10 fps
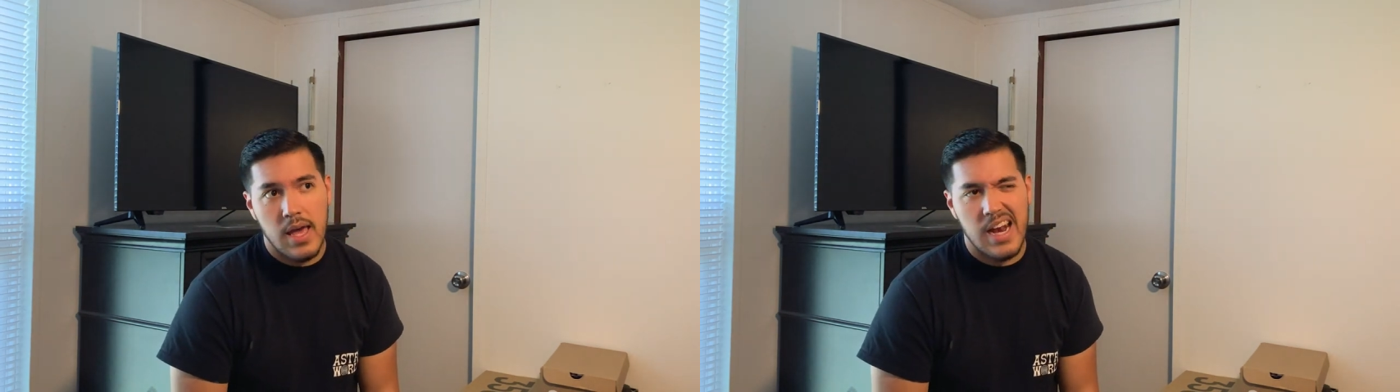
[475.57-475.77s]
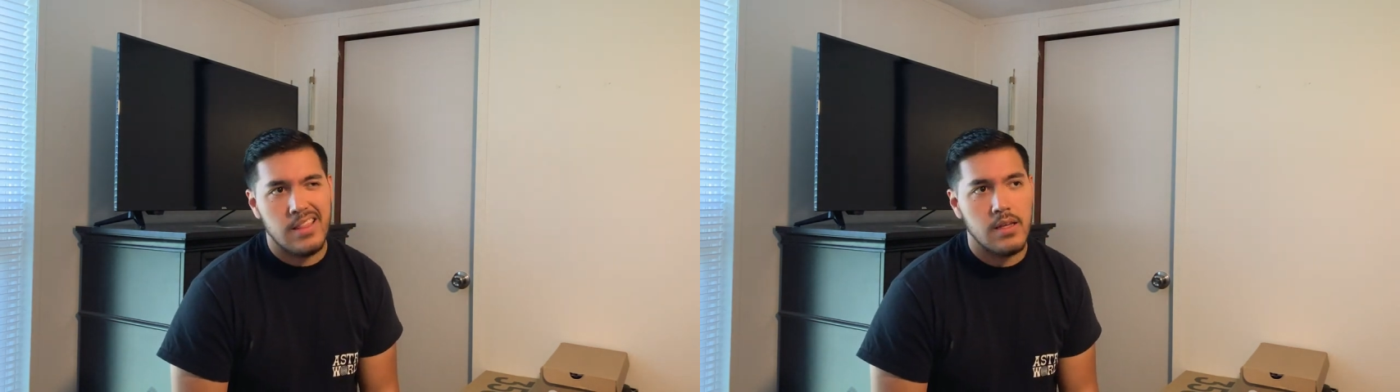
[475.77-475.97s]

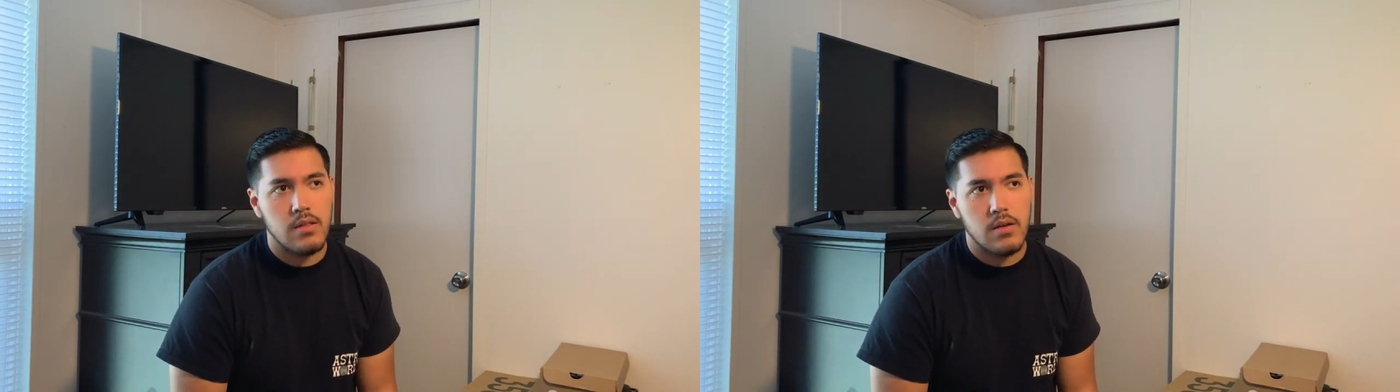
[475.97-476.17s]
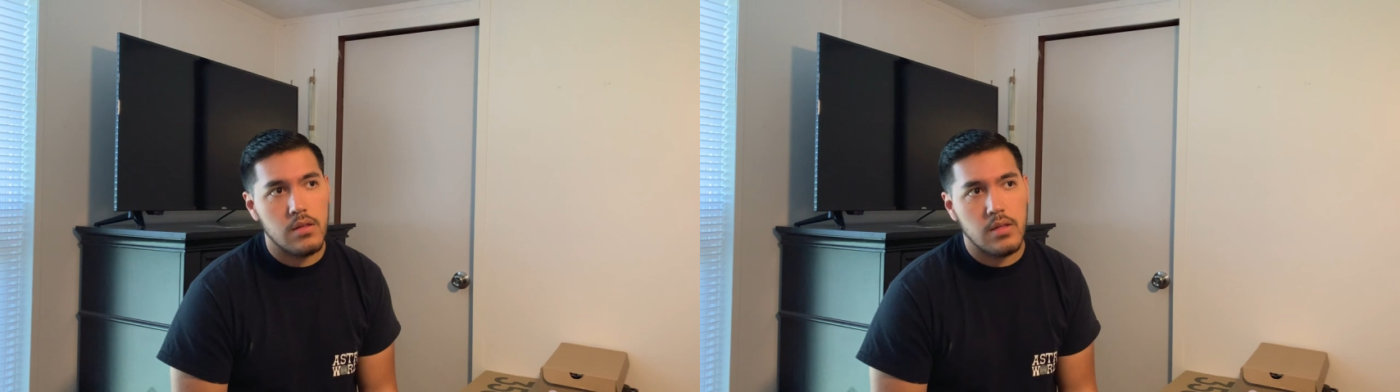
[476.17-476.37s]
And I think
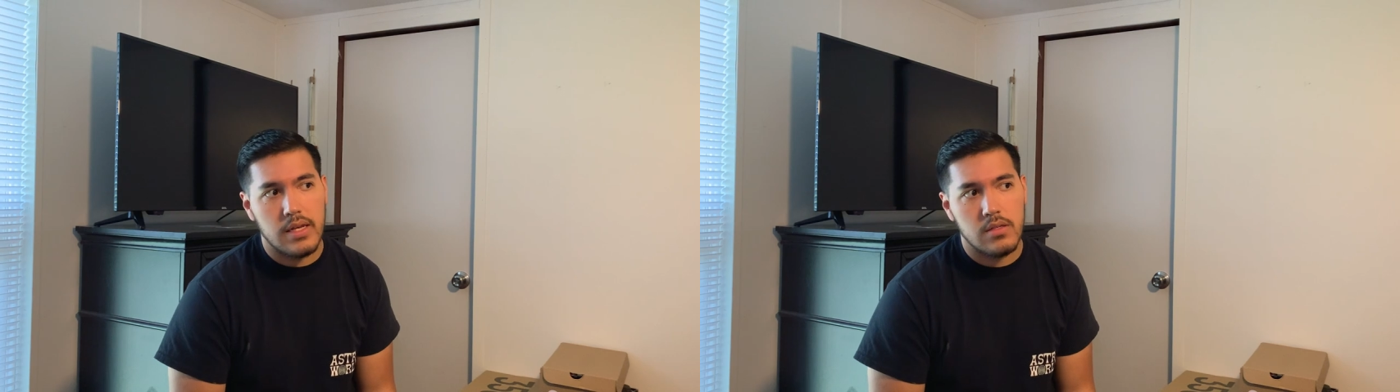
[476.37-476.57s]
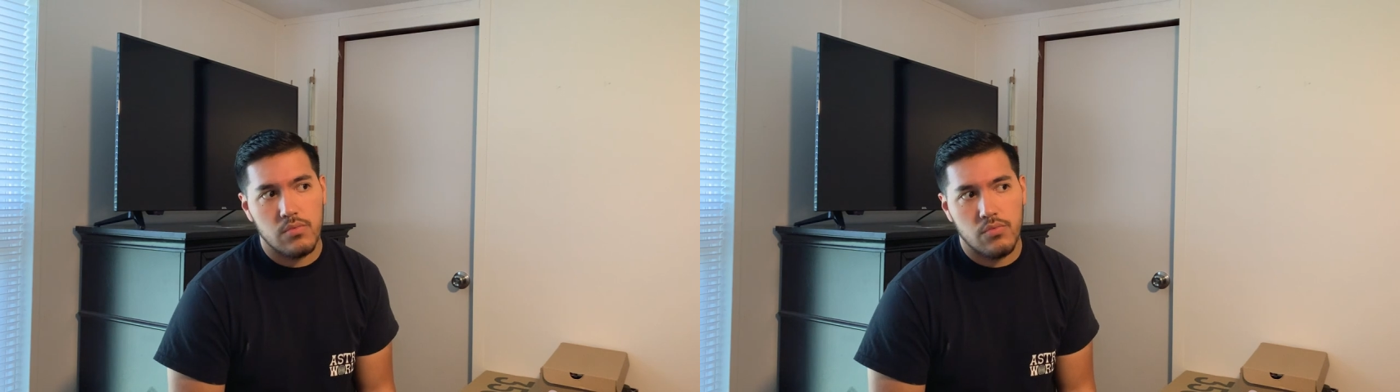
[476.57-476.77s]

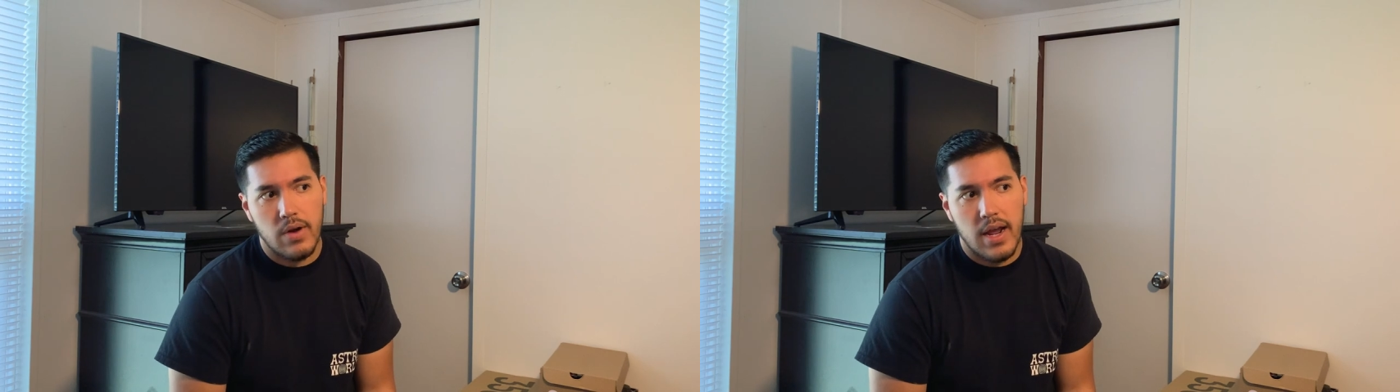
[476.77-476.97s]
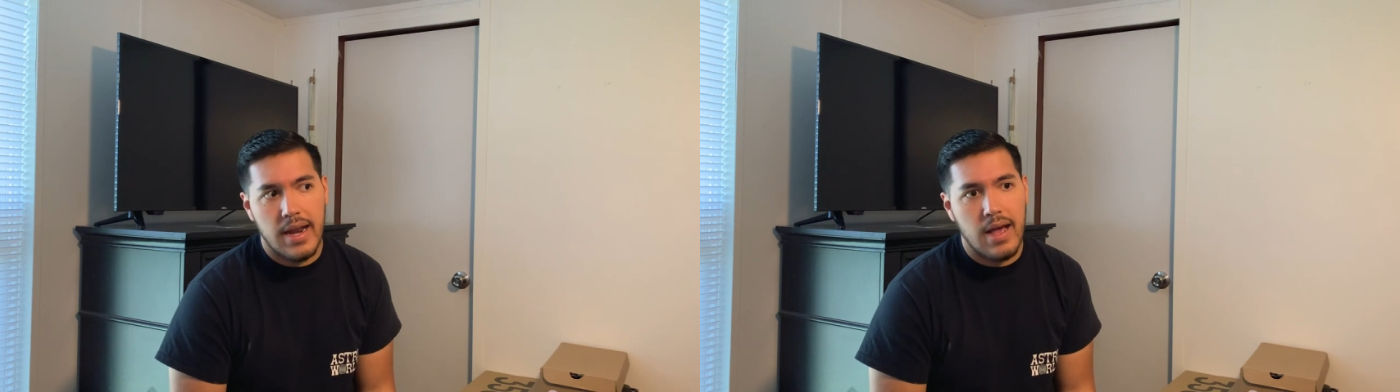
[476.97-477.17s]
like
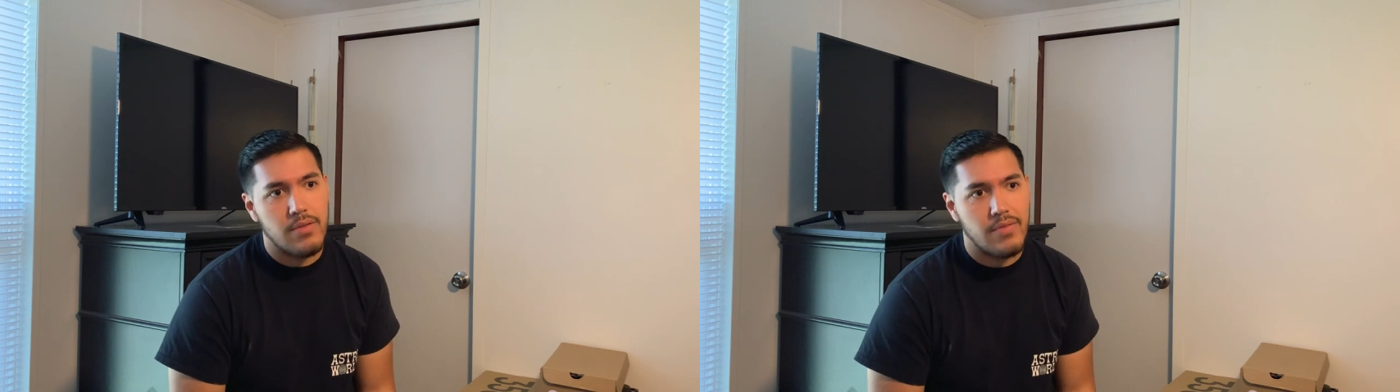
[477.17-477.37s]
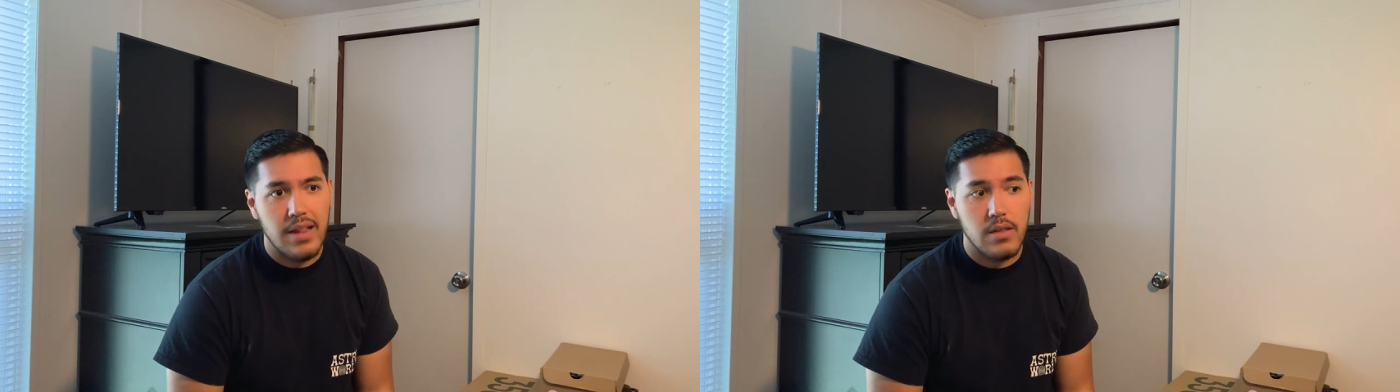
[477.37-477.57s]
right now
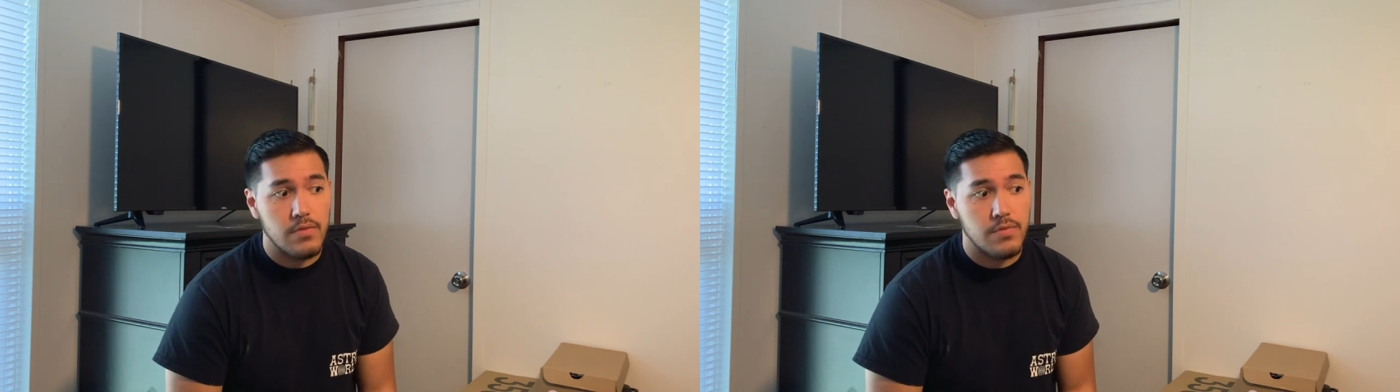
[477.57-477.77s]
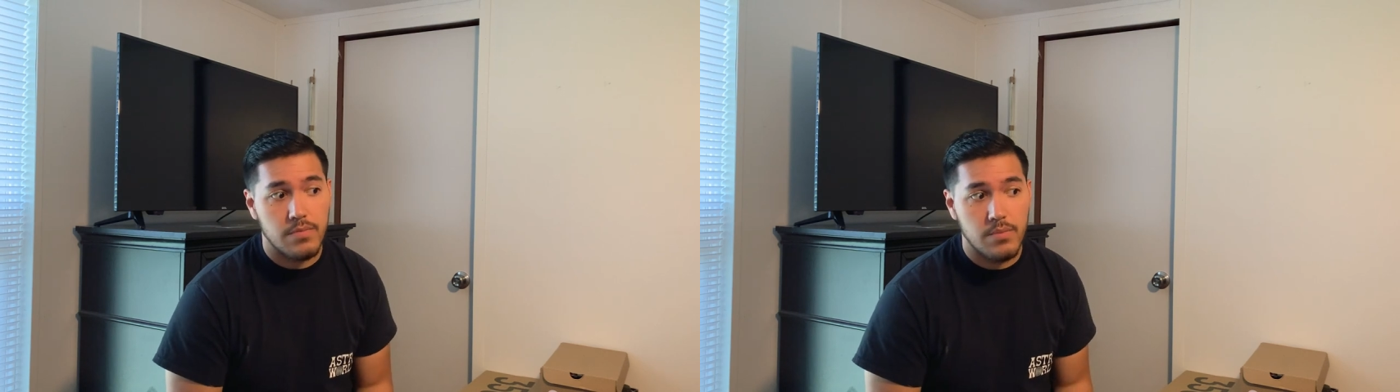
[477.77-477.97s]
the value
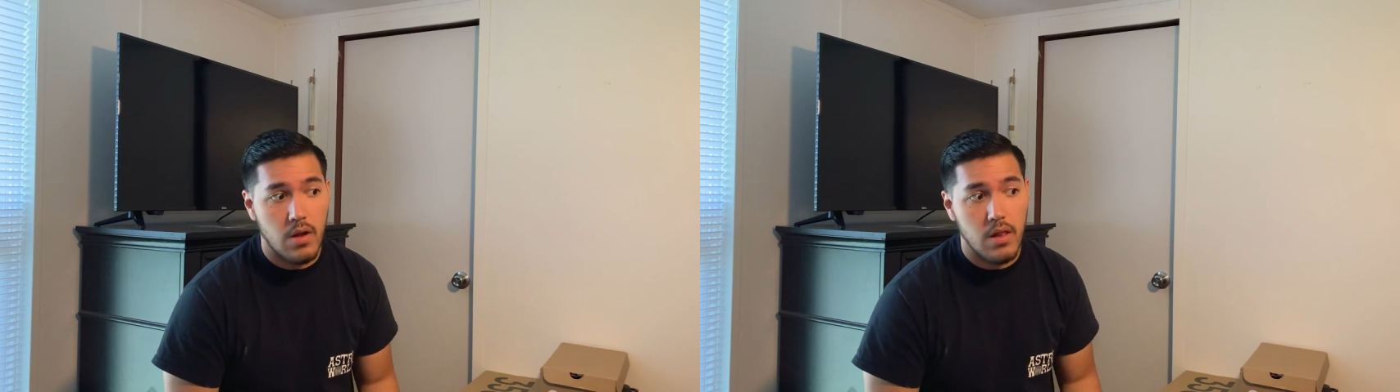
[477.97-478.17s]
of